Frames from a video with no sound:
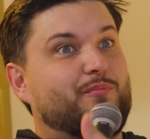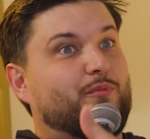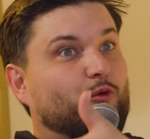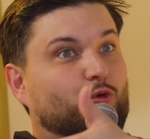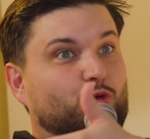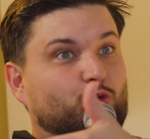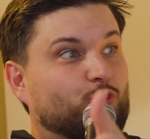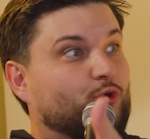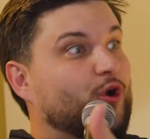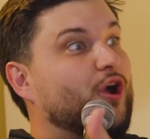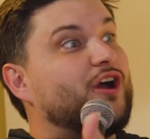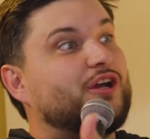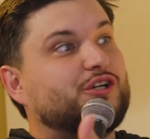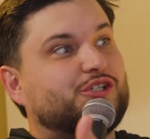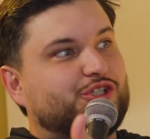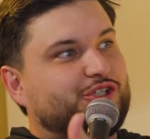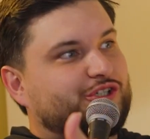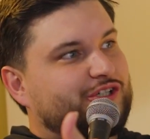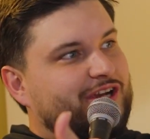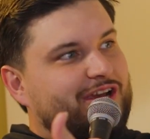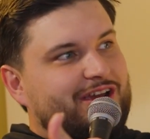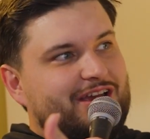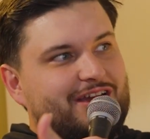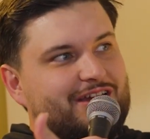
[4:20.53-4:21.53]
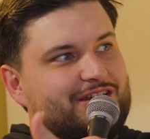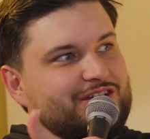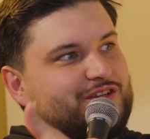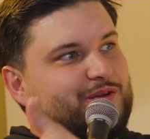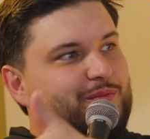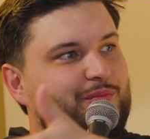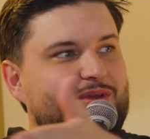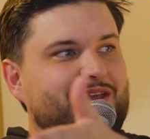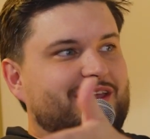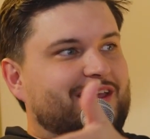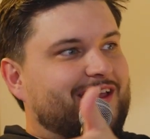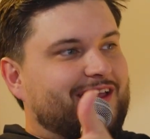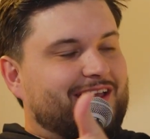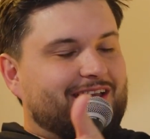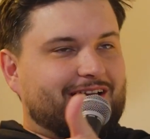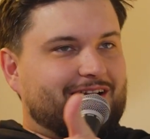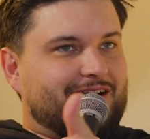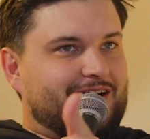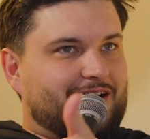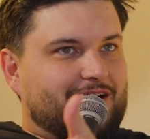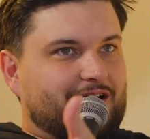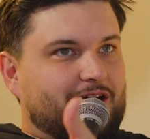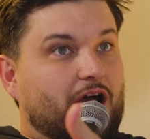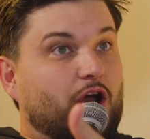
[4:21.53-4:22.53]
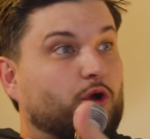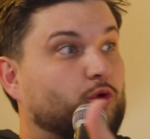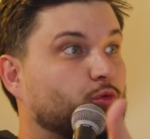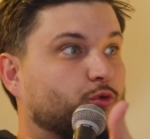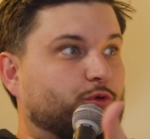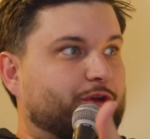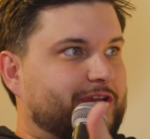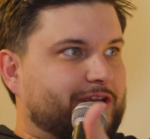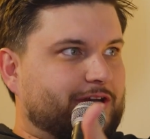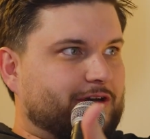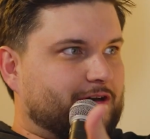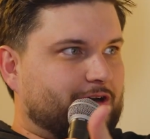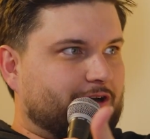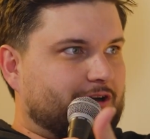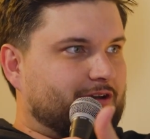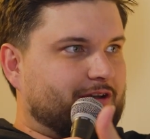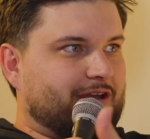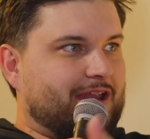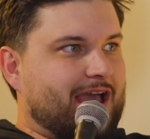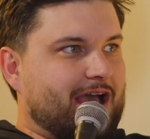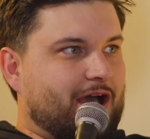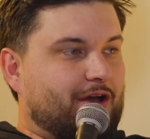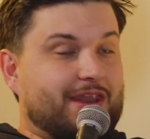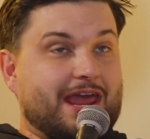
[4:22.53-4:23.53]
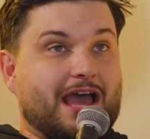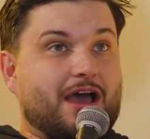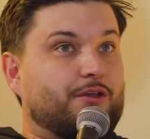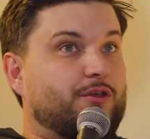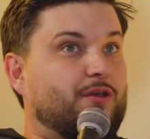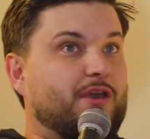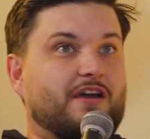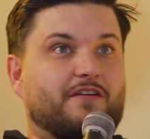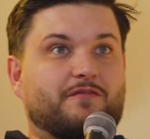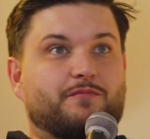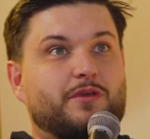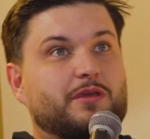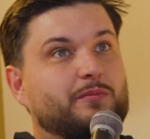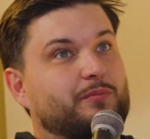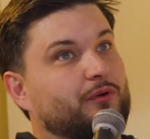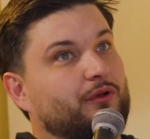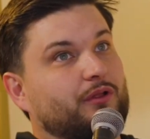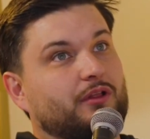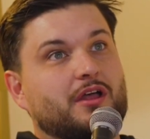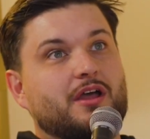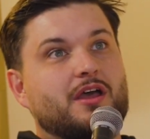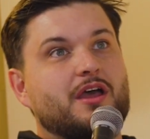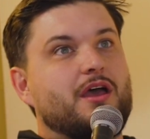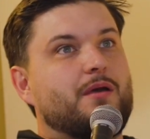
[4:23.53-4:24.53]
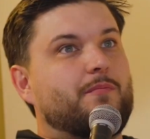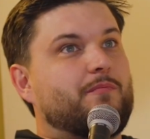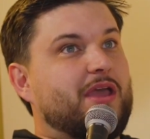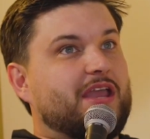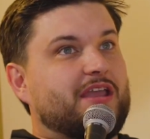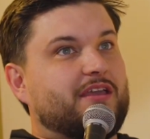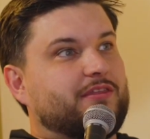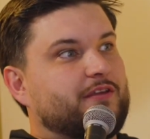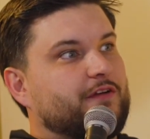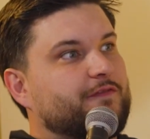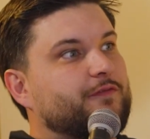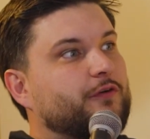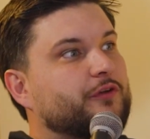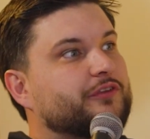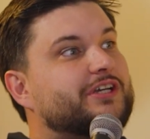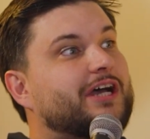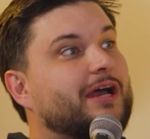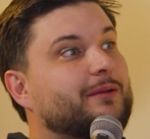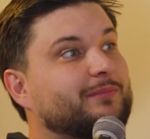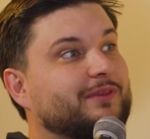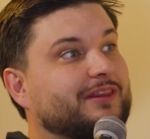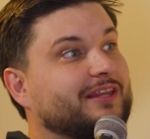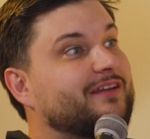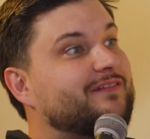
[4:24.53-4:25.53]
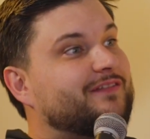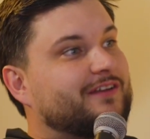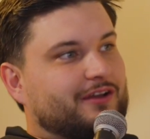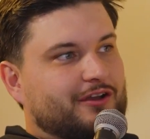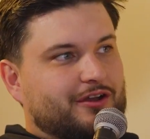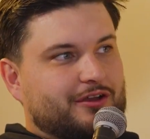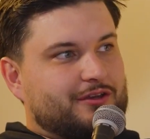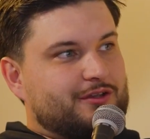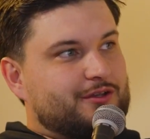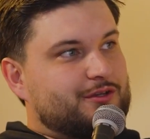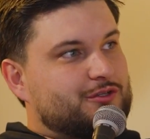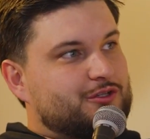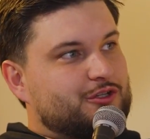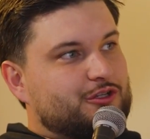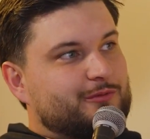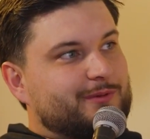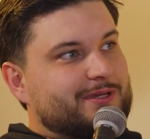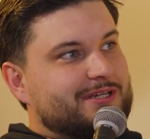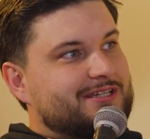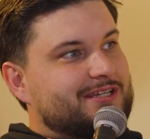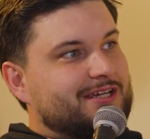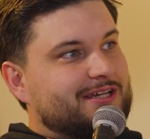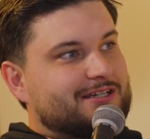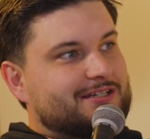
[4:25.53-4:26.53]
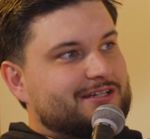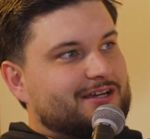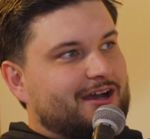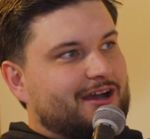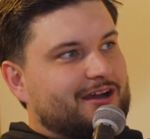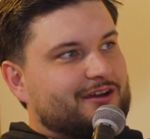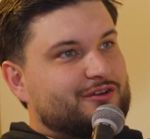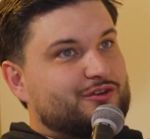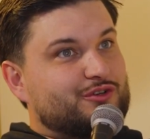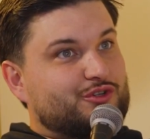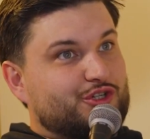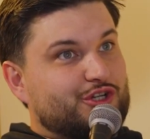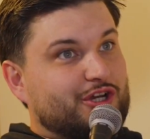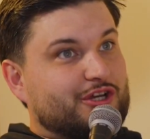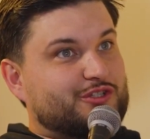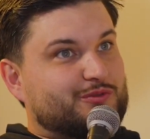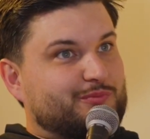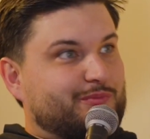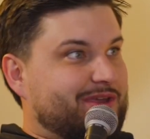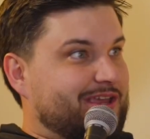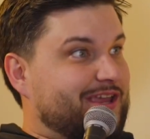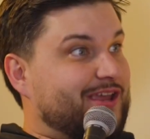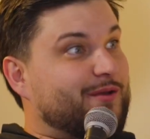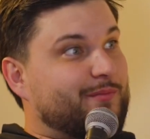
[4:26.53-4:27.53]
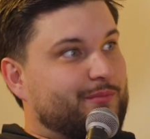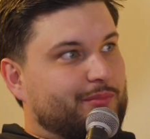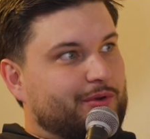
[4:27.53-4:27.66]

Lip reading: rush to being a reader. Now you have people making their full-time living on YouTube and TikTok just being